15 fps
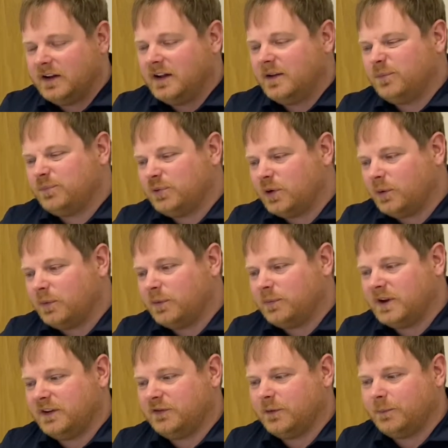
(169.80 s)

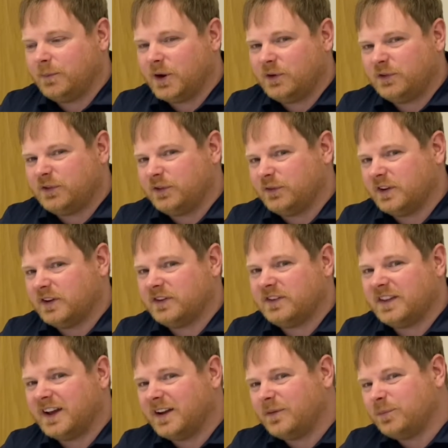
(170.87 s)
probably for most of us,
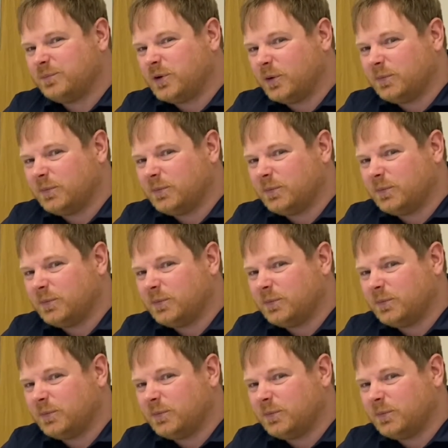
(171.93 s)
that probably